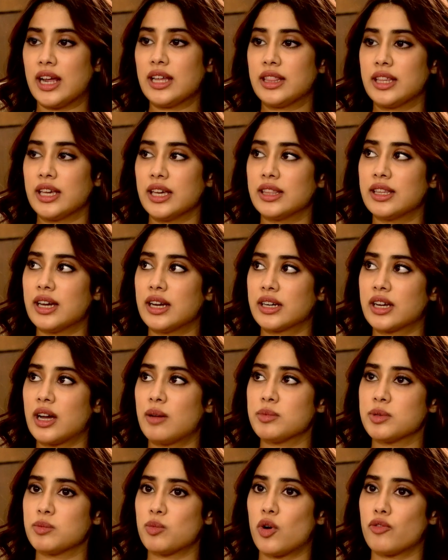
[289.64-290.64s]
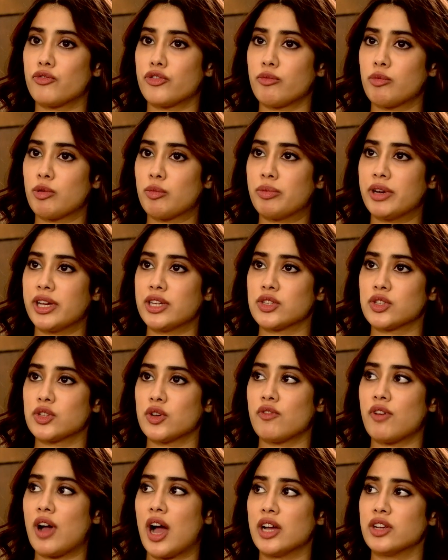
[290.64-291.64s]
I think that comes more from a place
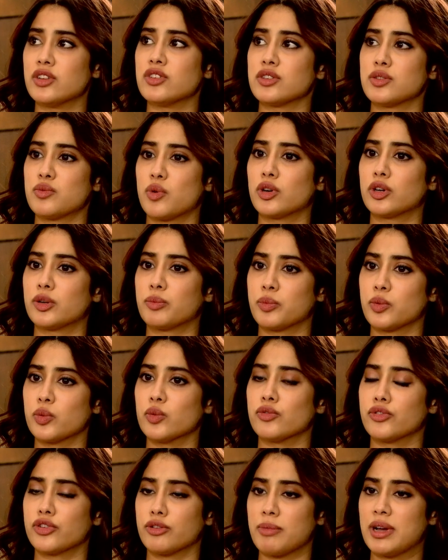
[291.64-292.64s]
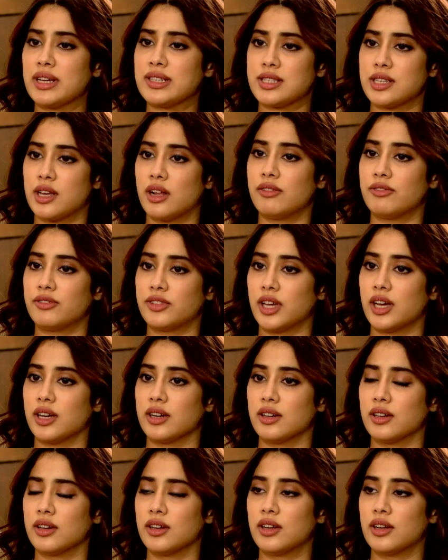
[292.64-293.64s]
of I just want to prove to myself
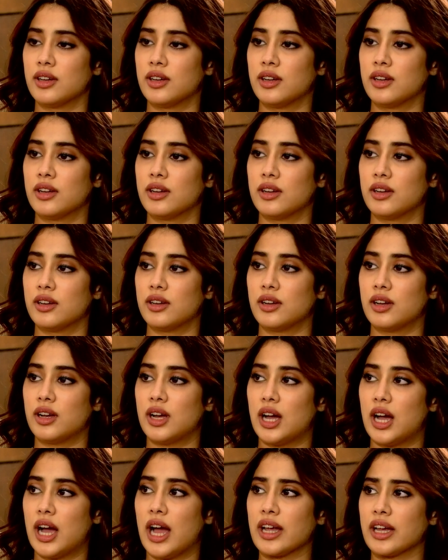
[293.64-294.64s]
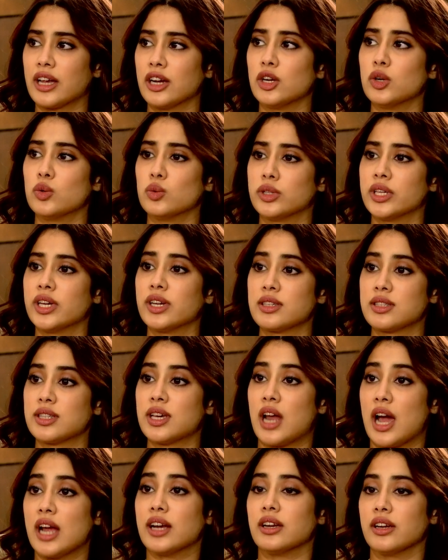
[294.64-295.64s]
that I can do things
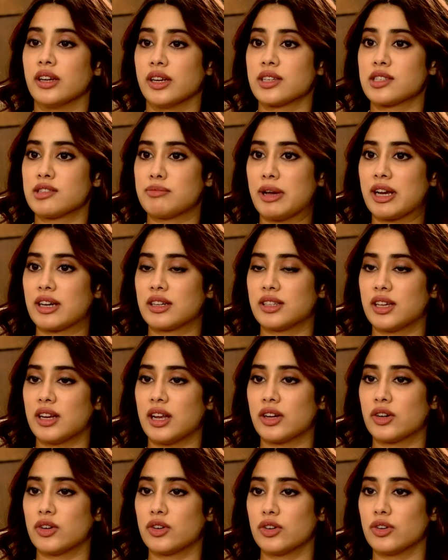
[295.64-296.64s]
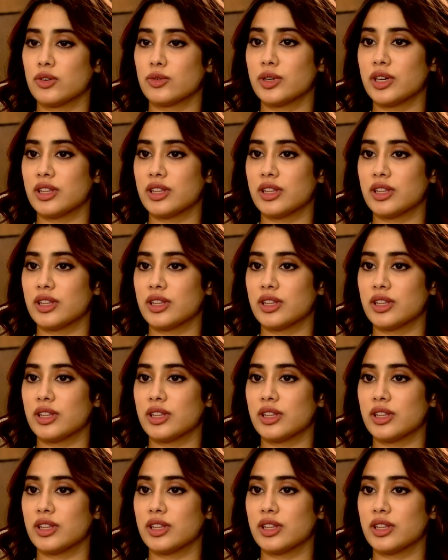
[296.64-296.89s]
that I didn't expect that I could do